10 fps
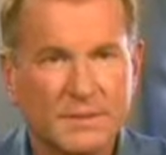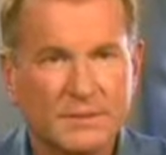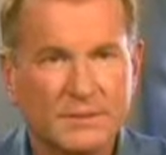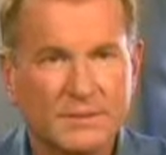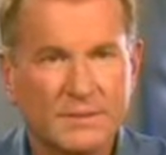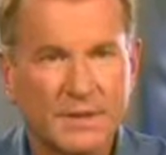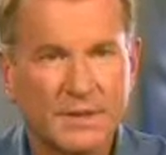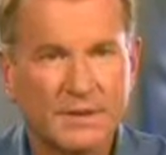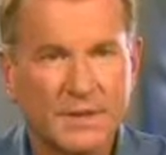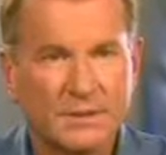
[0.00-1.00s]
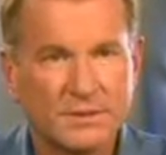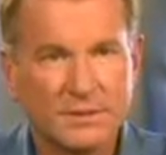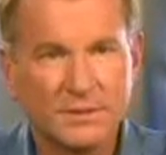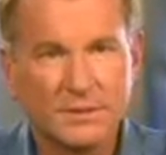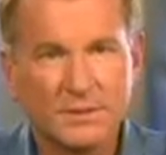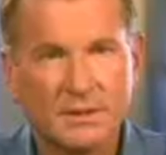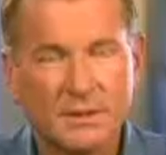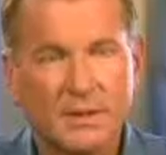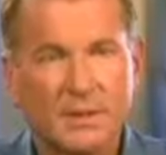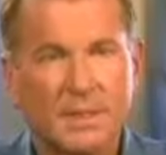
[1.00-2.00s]
crucify the messenger.
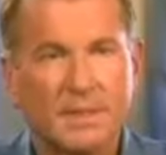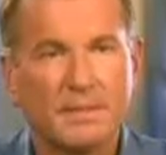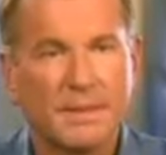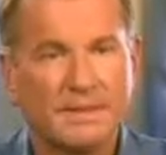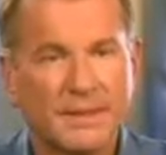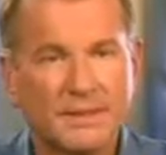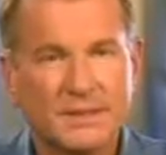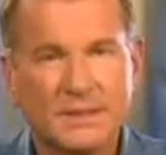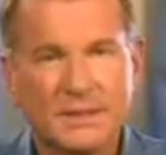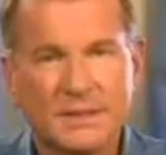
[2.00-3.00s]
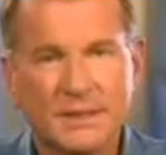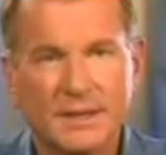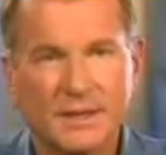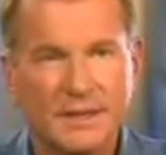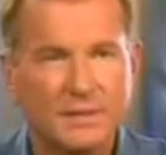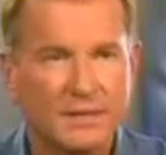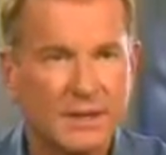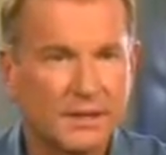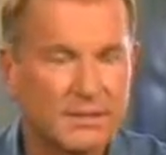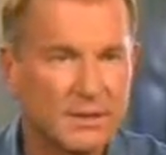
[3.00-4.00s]
But basically, I need
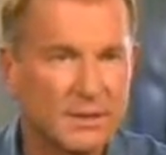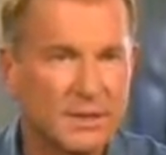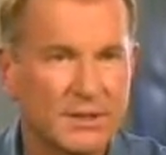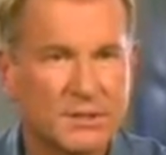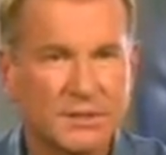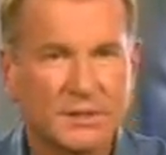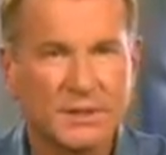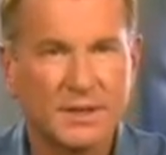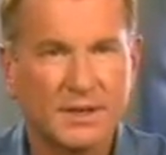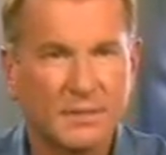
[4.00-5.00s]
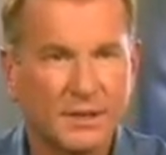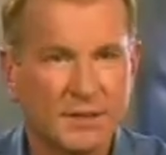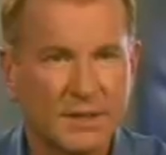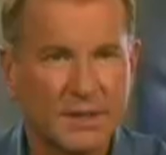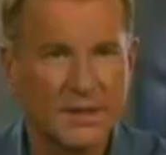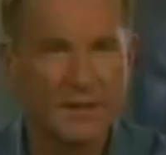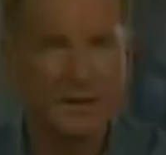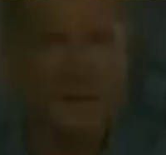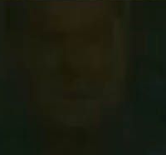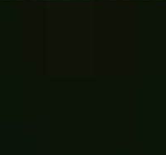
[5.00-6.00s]
direct communication, and I've maintained that.
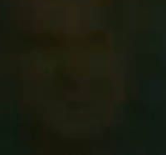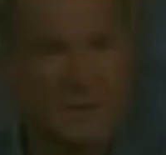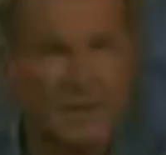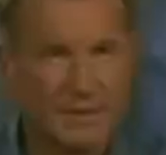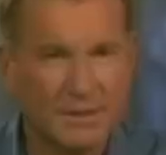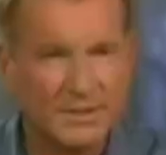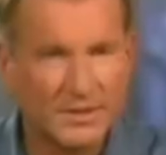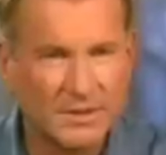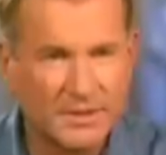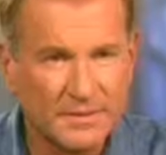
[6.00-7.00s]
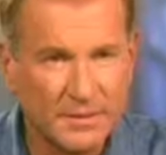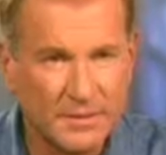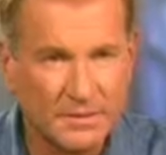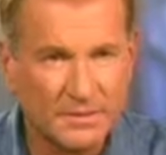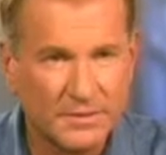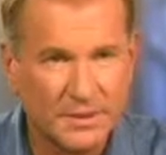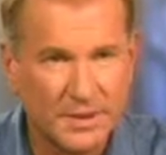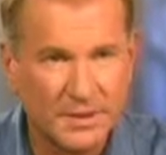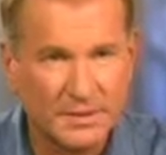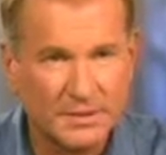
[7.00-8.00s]
It's very difficult for
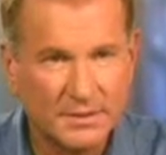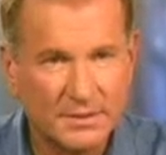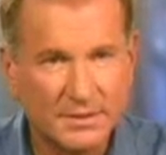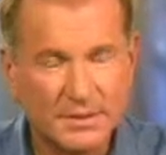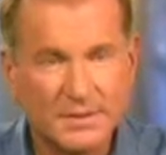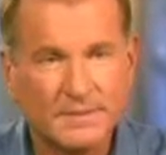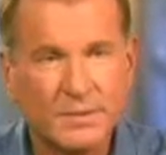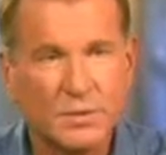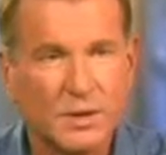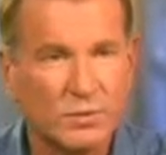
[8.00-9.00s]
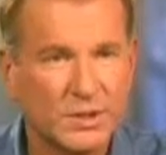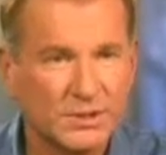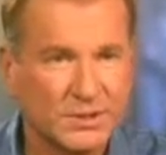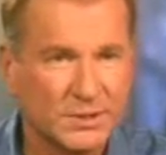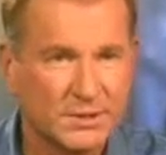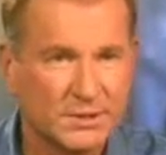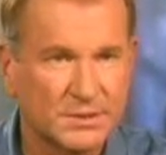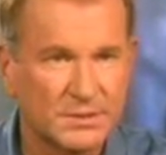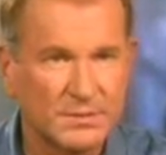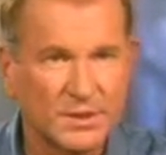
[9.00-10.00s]
an 8, cooperation is,
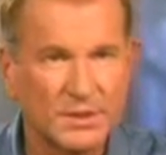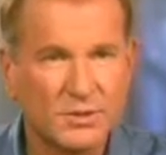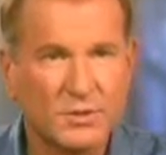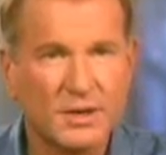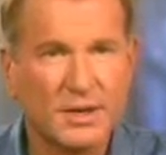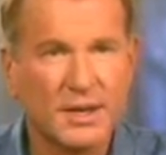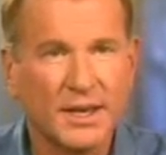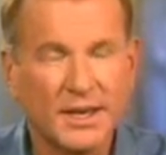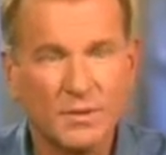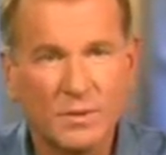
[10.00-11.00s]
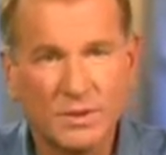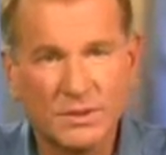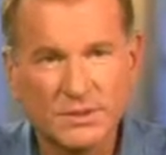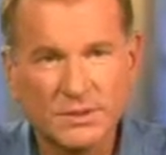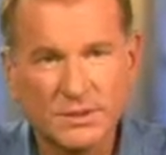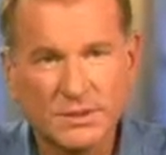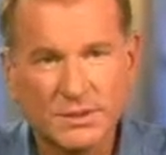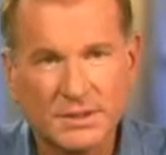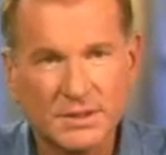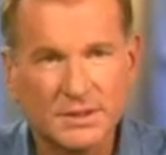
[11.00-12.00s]
because what an 8 wants
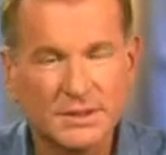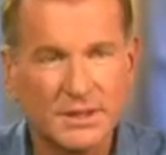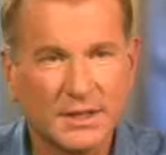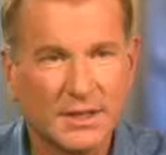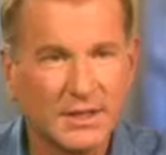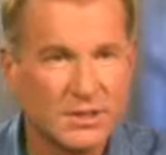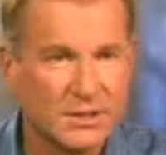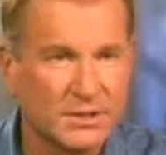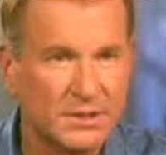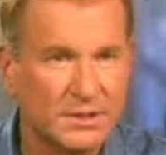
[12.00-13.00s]
is delegation